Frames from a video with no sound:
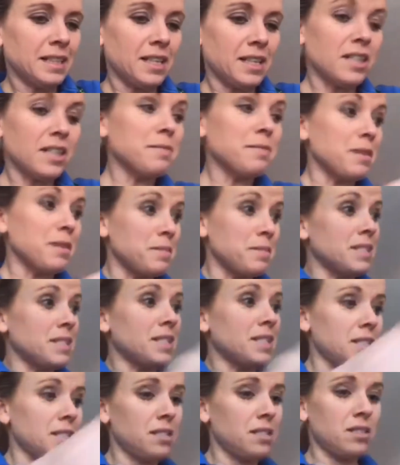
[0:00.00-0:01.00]
Cardamom
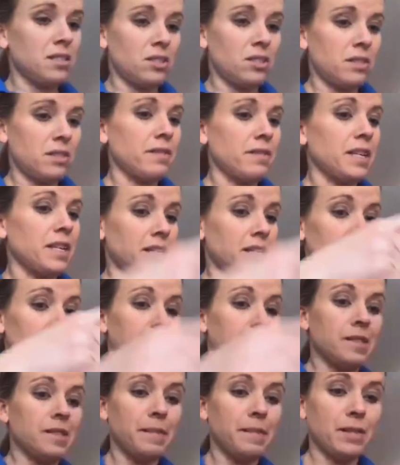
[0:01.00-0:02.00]
is this shit right
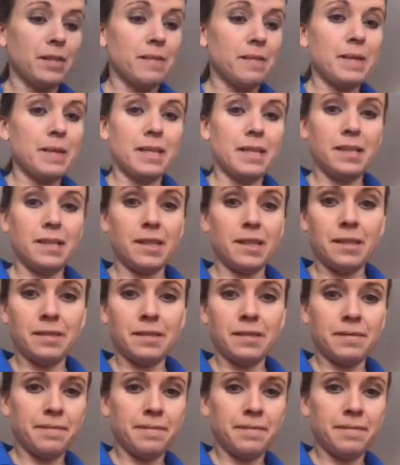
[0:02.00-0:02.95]
here that smells amazing.